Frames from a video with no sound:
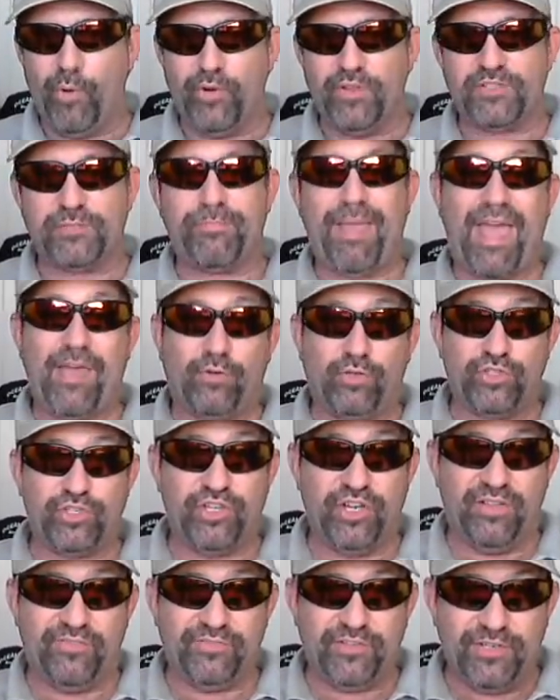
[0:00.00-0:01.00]
It's paddle
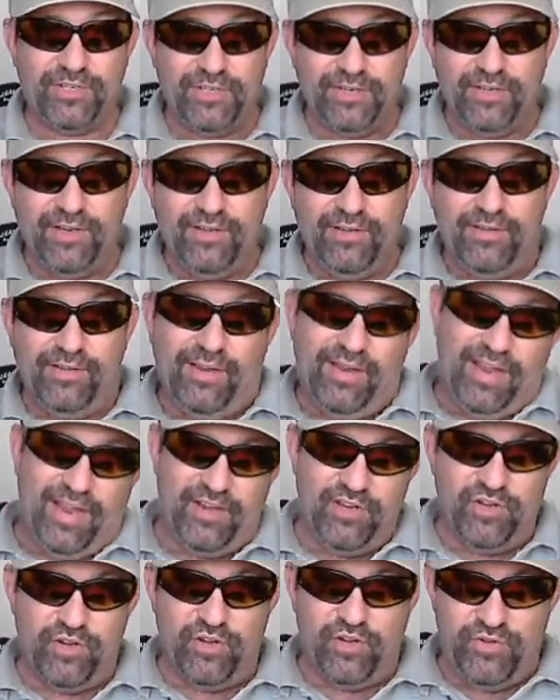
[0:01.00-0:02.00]
shift,
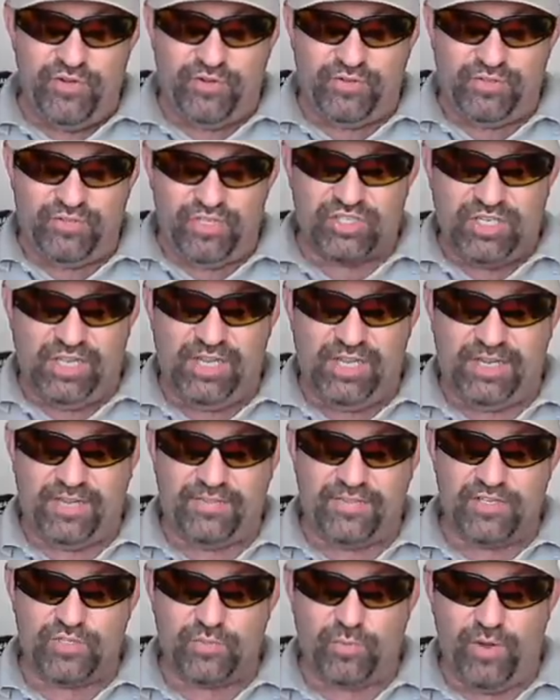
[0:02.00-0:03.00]
and you just click it
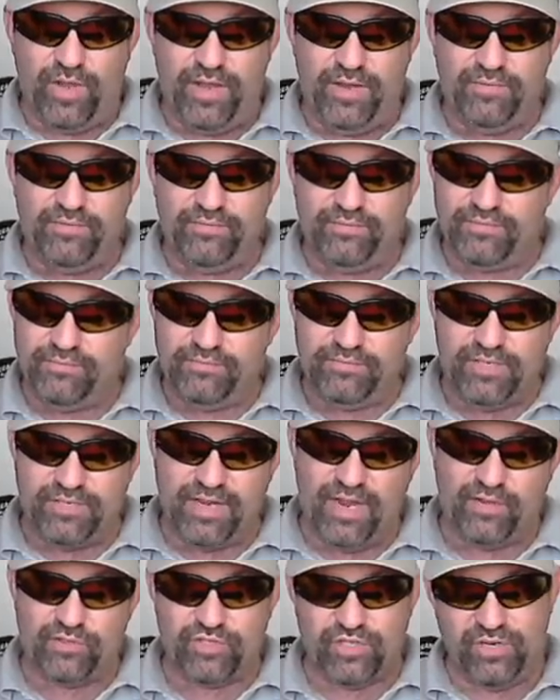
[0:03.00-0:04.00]
this way to
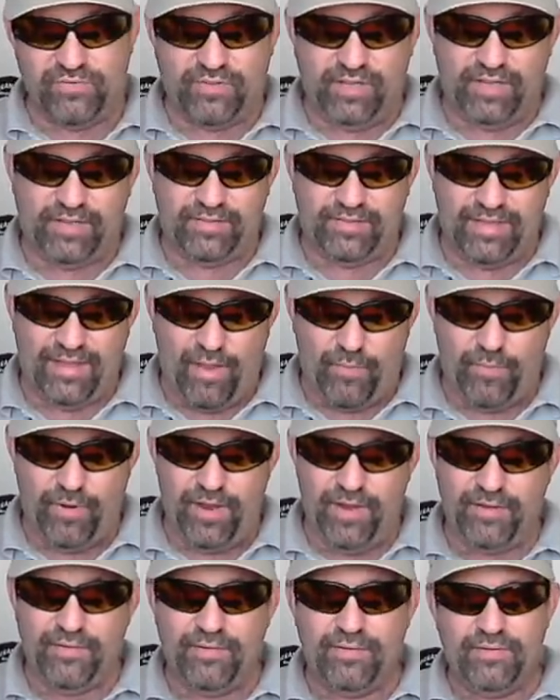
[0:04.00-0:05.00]
downshift, click it that
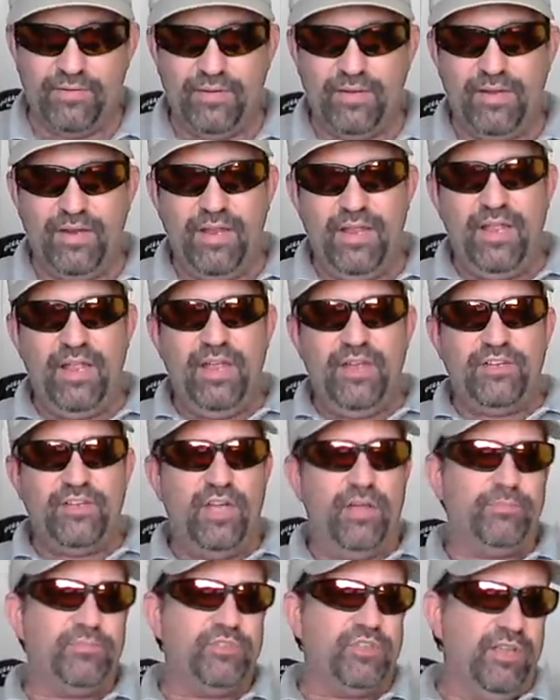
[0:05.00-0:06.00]
way to
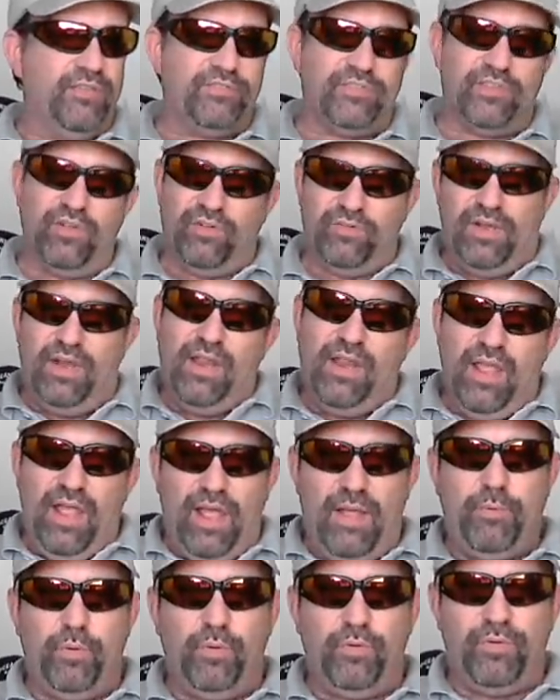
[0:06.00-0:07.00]
upshift. So
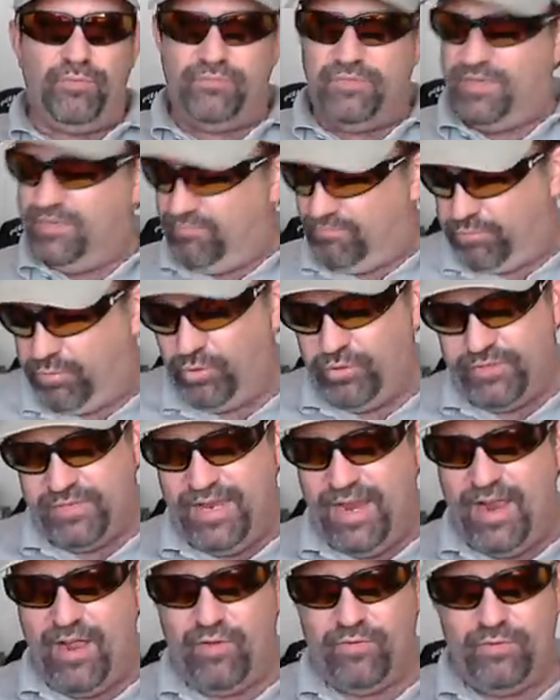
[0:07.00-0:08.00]
I pulled it
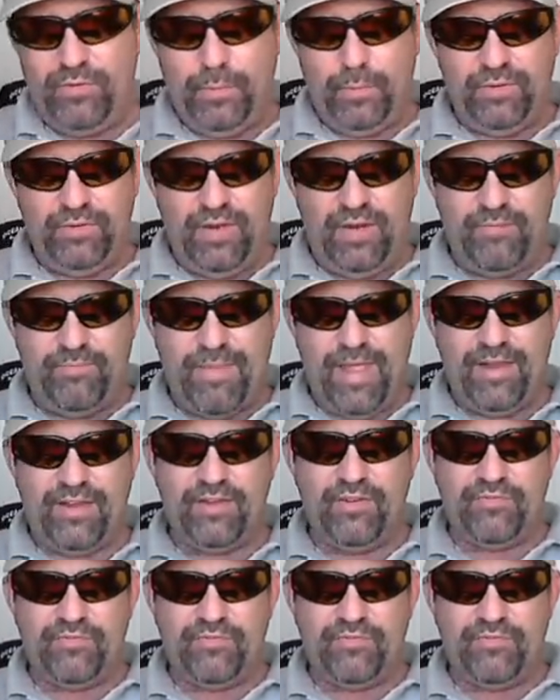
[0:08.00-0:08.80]
down and got it back into